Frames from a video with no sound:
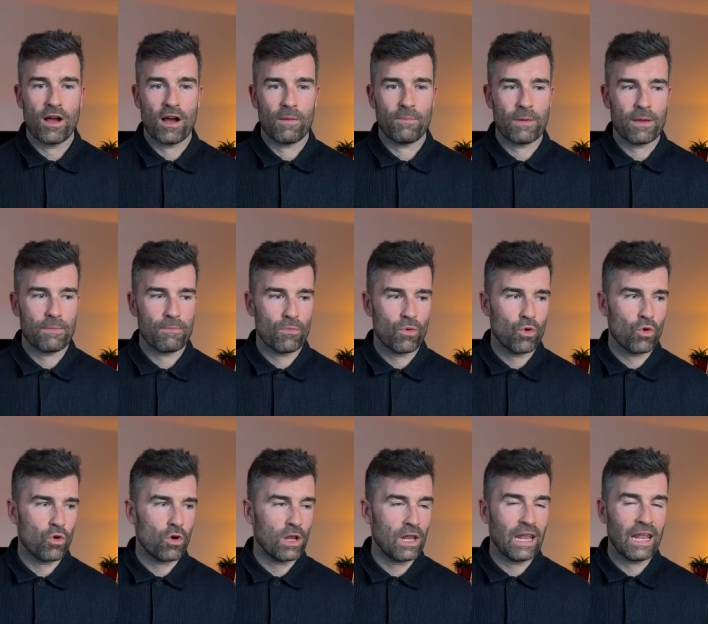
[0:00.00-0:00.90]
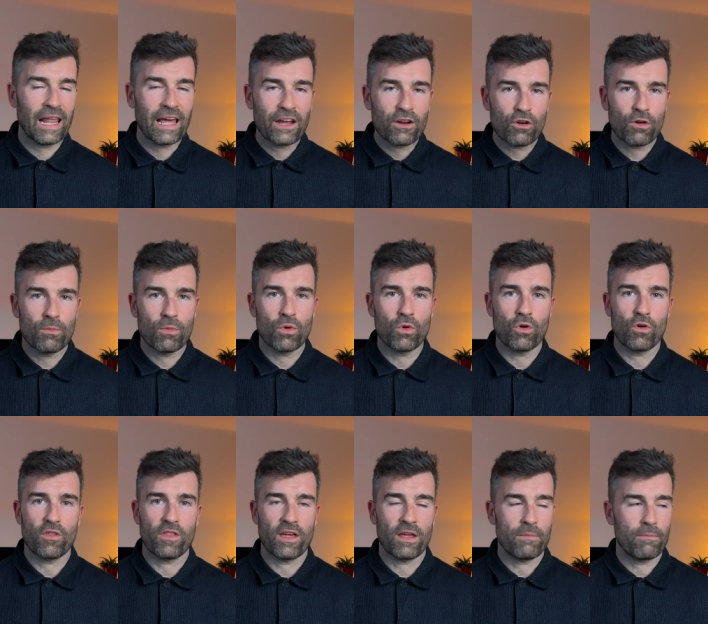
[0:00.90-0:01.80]
a bit more
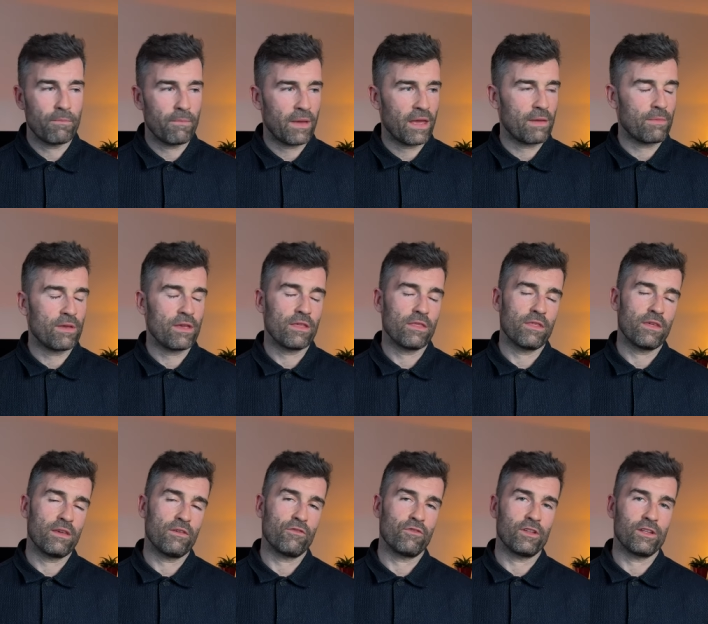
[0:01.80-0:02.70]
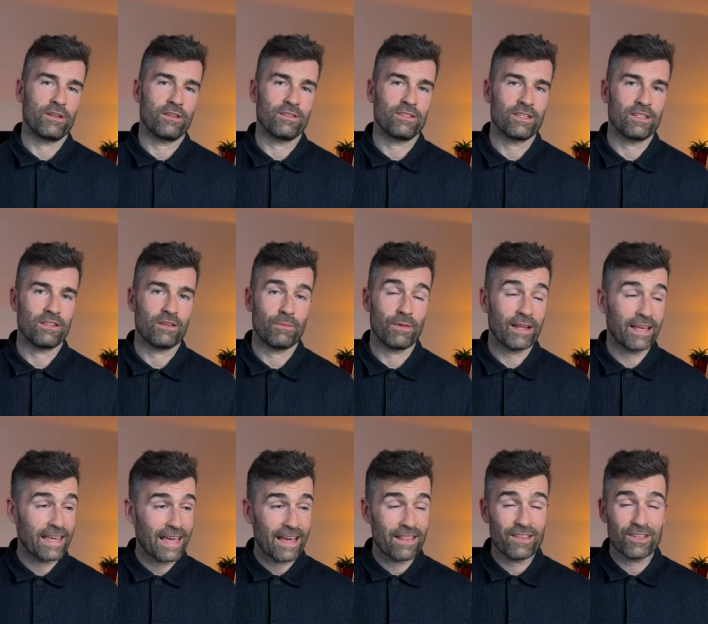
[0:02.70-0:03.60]
layerable than maybe the Flint and Tinder. But
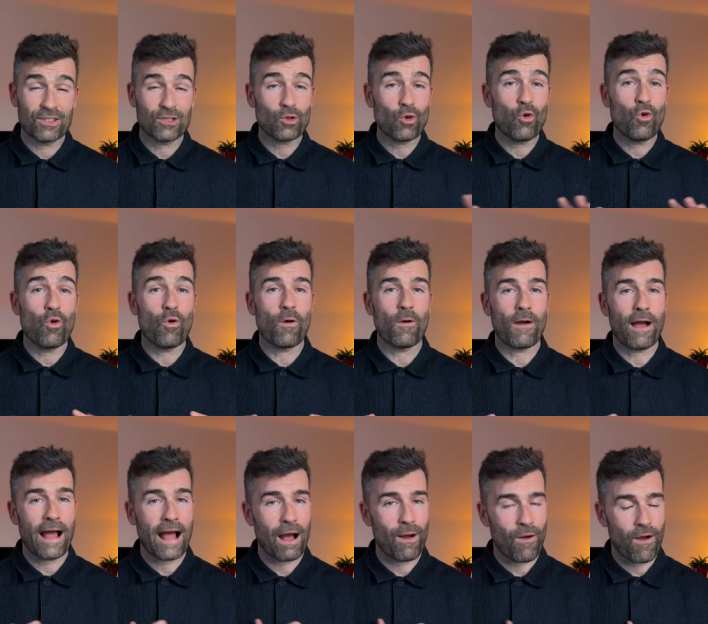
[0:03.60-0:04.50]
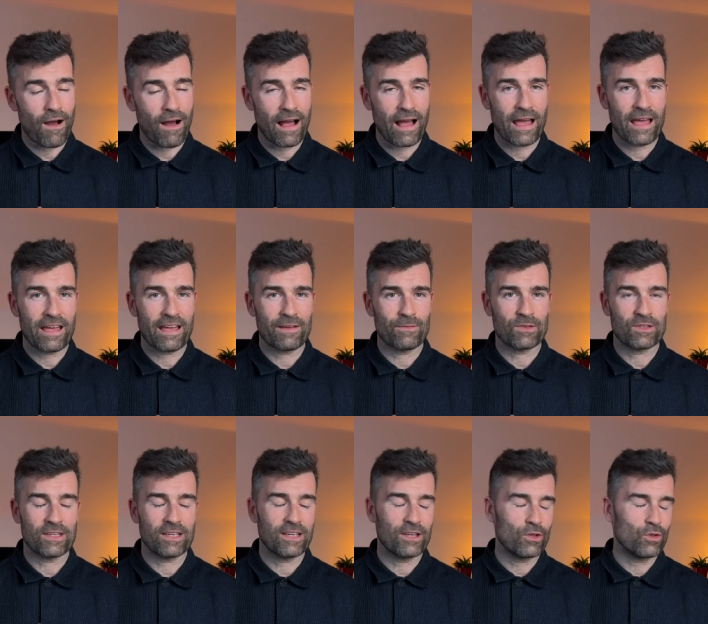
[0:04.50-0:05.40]
again, this is all how I am
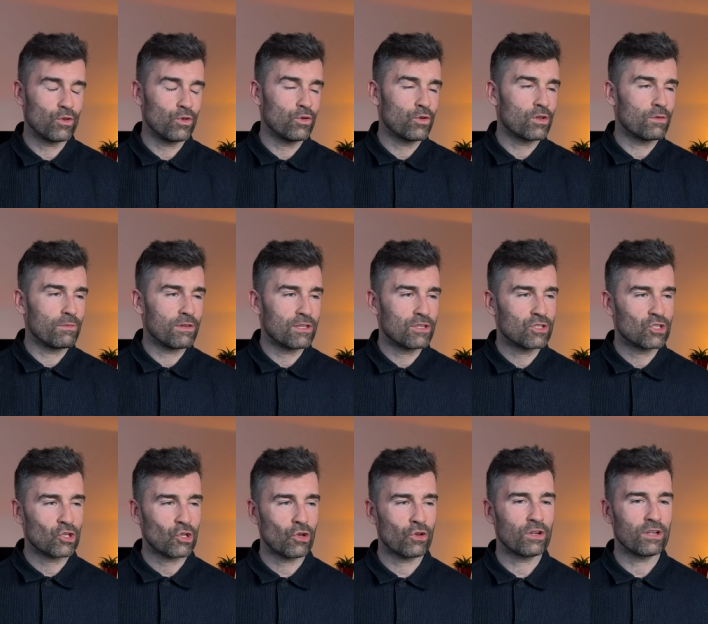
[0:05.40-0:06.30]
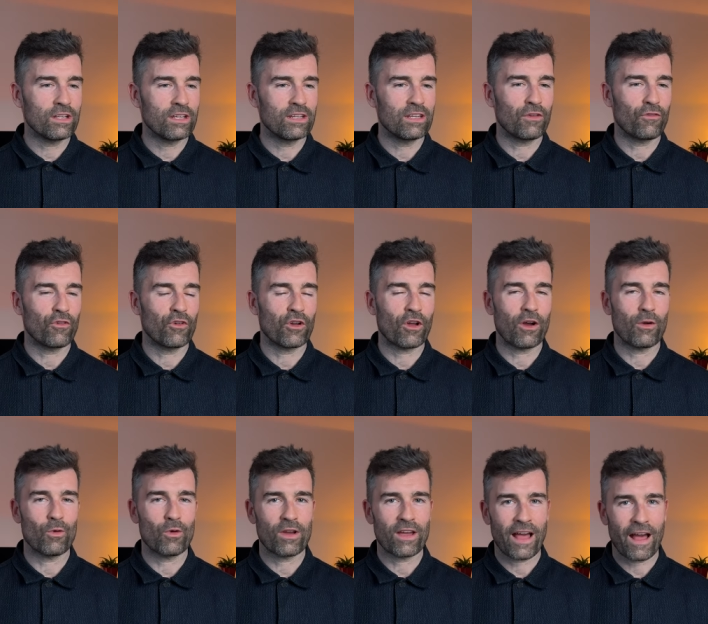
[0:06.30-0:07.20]
seeing it. You can be totally different. I
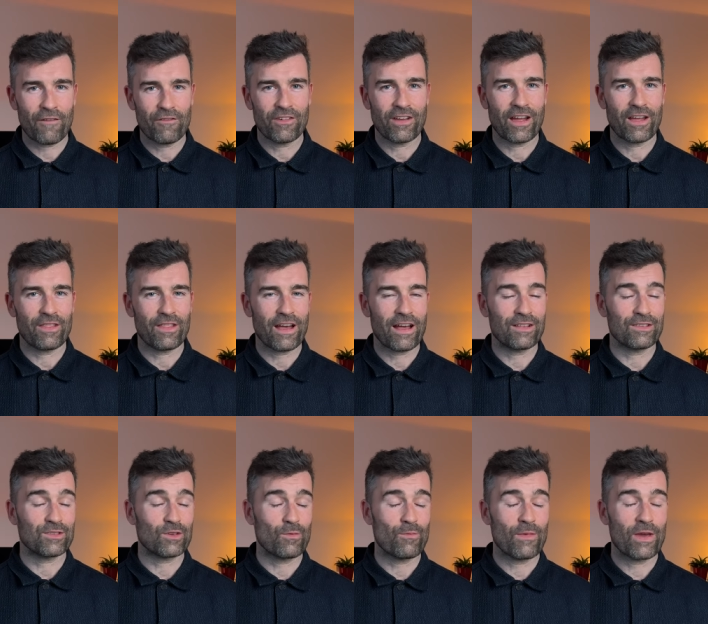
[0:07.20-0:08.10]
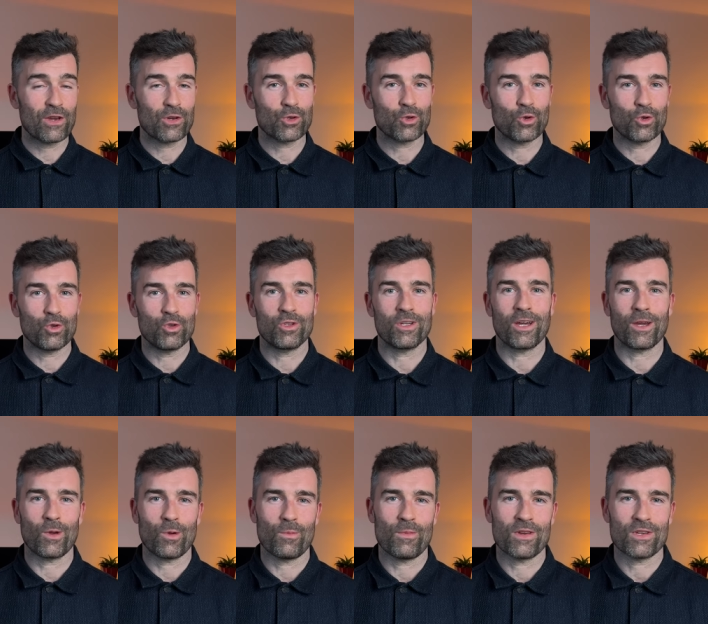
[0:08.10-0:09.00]
will caveat that, so make sure you check
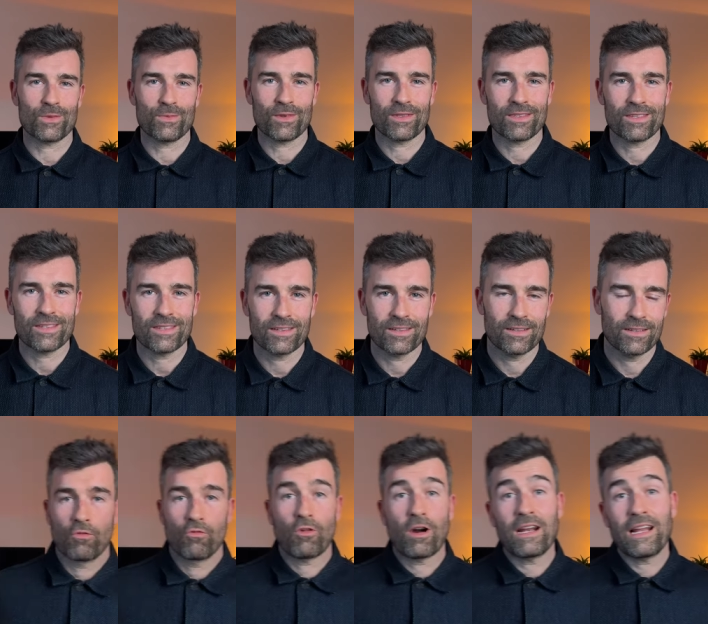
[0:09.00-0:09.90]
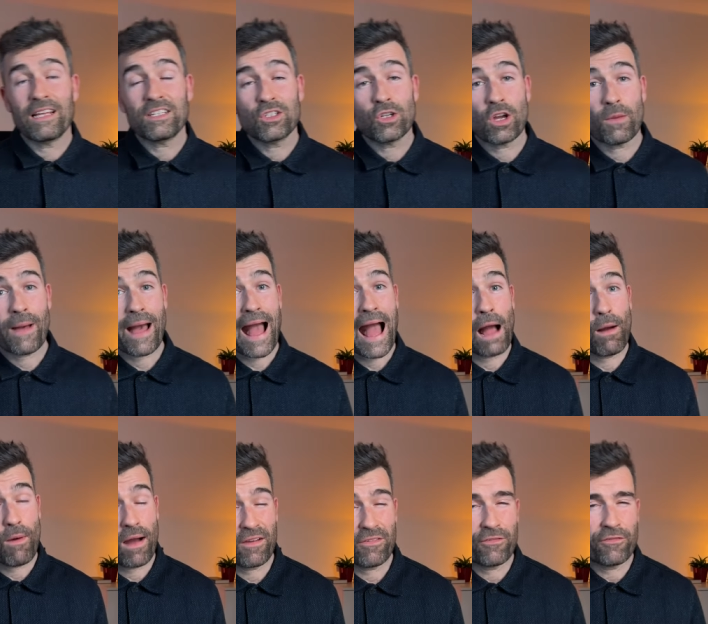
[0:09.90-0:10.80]
your measurements. Well, let's talk about
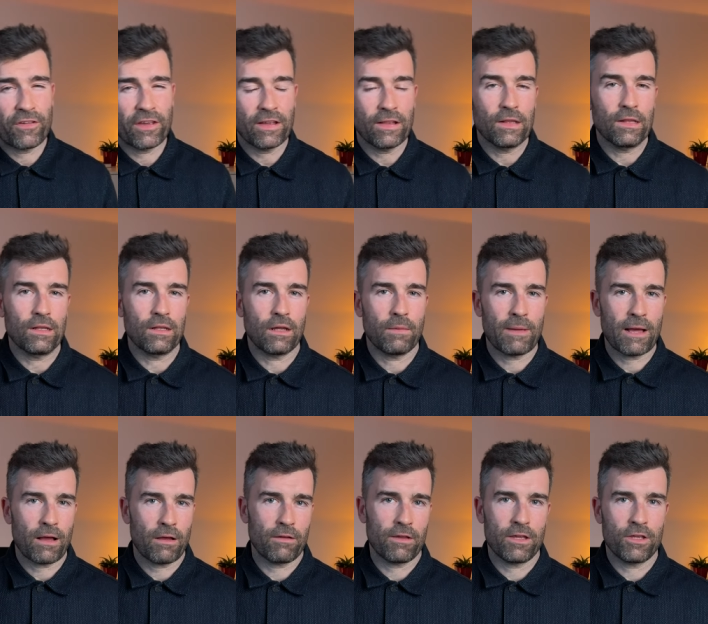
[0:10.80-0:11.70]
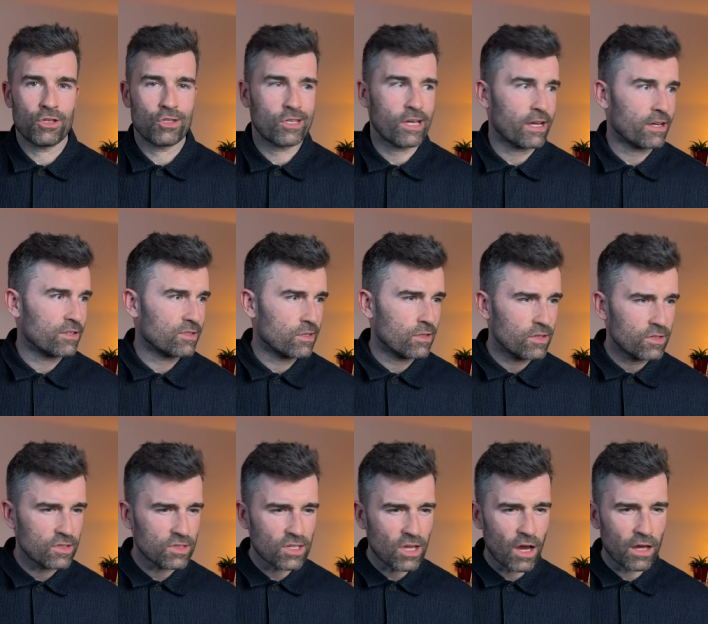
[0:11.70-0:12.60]
how I feel about each jacket. So this
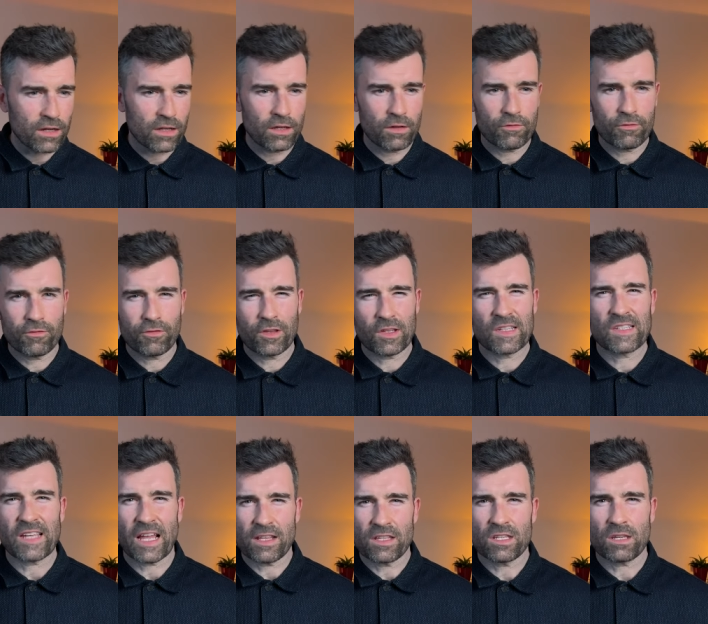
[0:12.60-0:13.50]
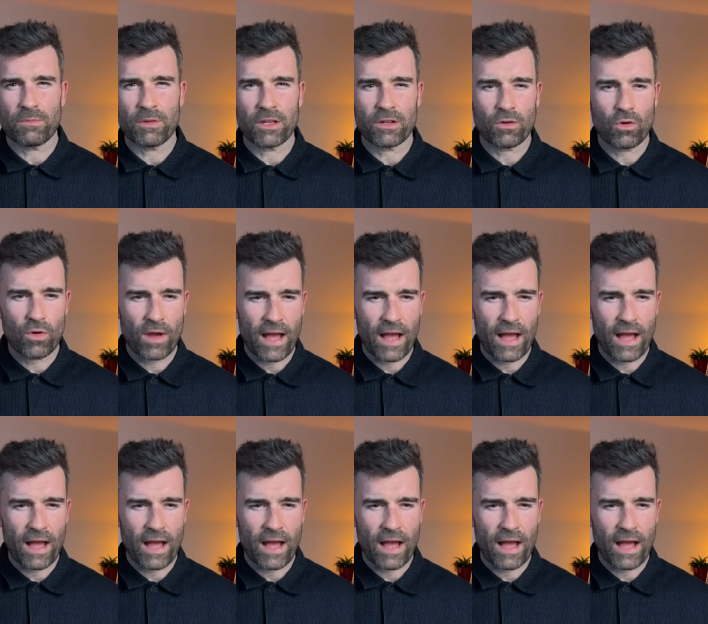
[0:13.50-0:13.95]
is kind of the sentiment or